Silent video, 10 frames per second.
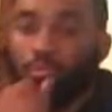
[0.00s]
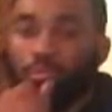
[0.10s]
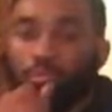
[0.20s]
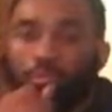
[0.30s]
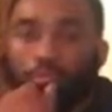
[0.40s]

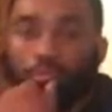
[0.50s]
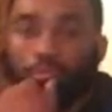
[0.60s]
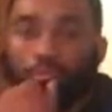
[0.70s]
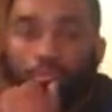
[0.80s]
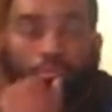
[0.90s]

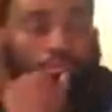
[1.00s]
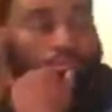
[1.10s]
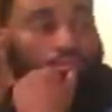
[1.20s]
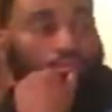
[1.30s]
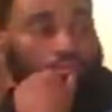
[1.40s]

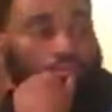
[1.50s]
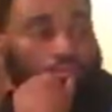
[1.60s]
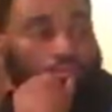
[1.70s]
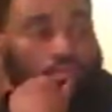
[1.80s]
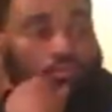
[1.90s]

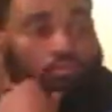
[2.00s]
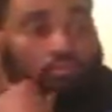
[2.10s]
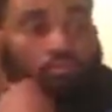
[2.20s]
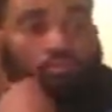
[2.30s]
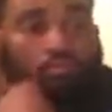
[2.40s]

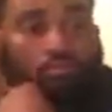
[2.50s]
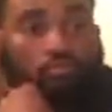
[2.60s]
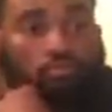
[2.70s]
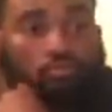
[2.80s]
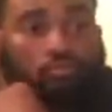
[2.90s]

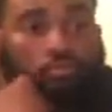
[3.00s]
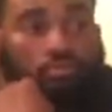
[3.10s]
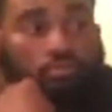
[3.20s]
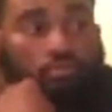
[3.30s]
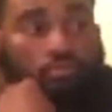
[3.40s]

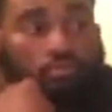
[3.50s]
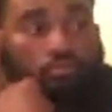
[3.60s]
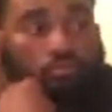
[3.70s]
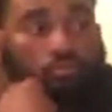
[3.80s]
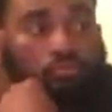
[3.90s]

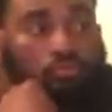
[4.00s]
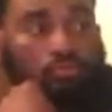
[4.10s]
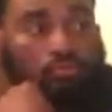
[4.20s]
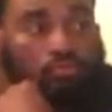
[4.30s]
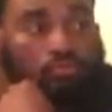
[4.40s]

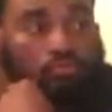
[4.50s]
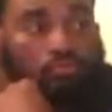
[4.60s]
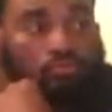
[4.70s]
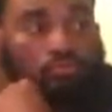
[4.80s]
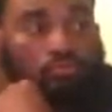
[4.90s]

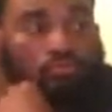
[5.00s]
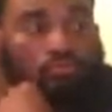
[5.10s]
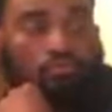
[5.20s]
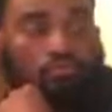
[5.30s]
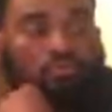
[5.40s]

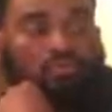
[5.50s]
(not speaking)